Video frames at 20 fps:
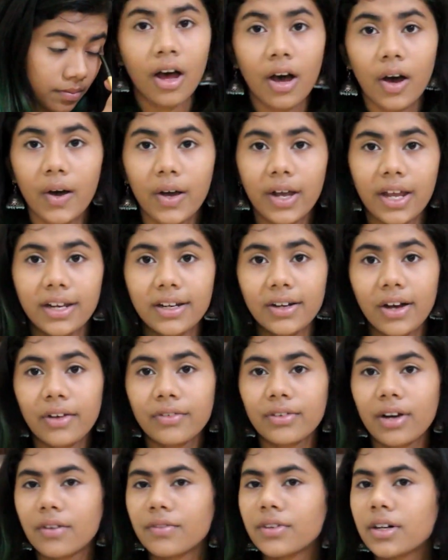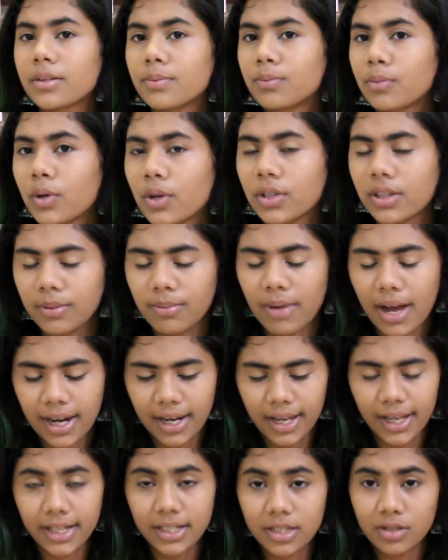Okay, now I've covered both my
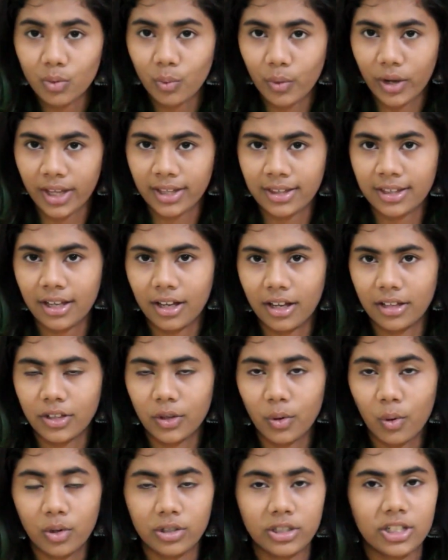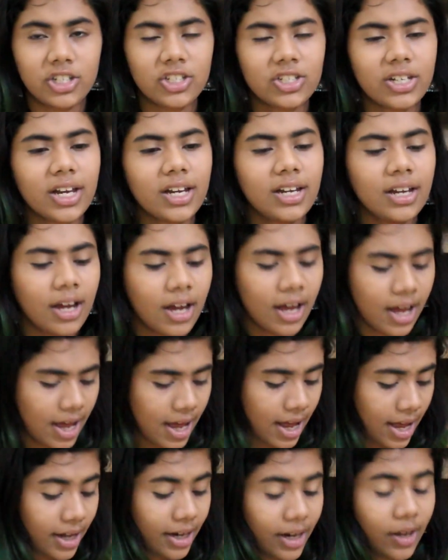lids with the golden shade.
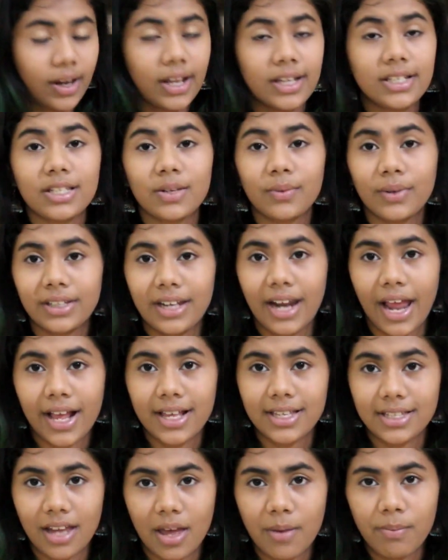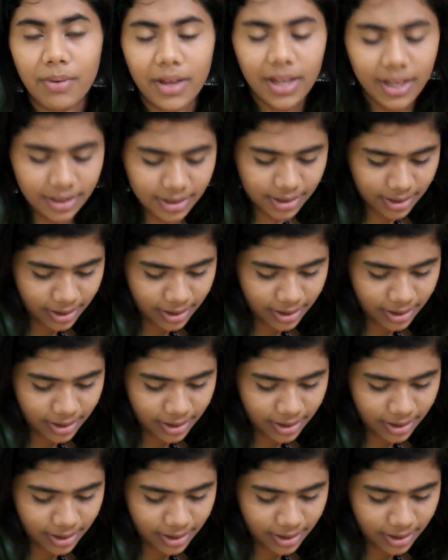Now let's see what the next step is.